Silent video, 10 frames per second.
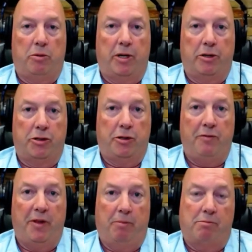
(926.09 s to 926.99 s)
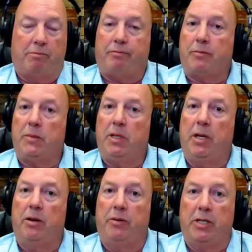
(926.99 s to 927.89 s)
longer serve them.
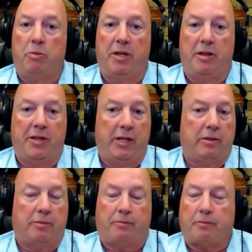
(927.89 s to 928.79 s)
That's one of the things.